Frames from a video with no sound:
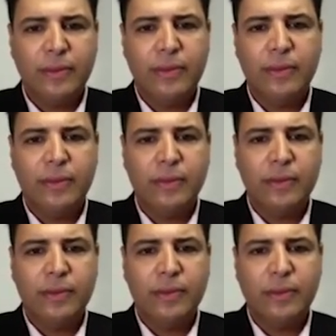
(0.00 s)

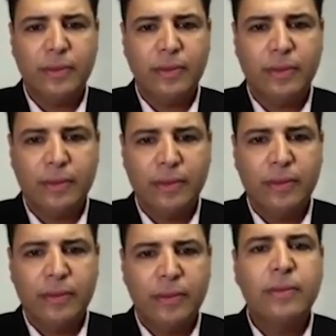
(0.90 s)

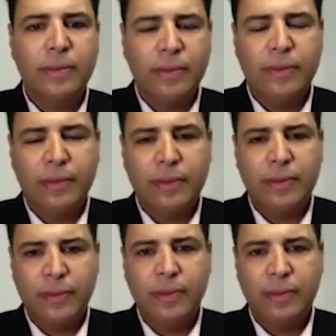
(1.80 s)

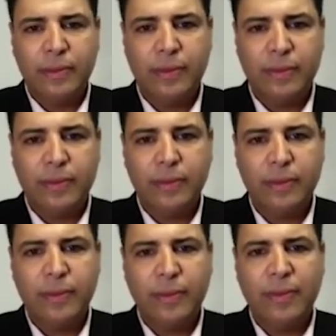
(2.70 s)

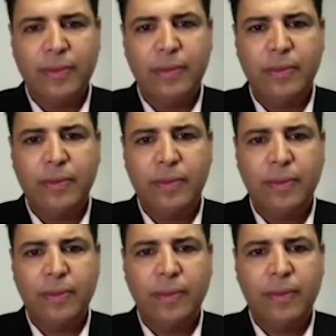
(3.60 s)

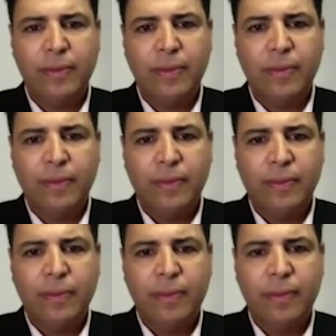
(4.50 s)

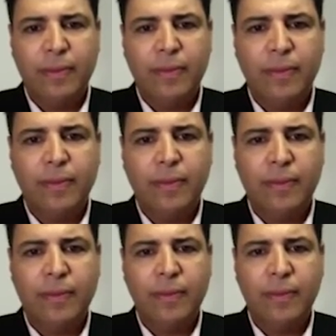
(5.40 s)

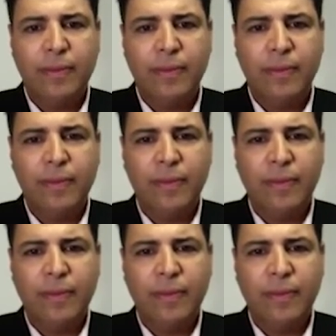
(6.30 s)
(silent)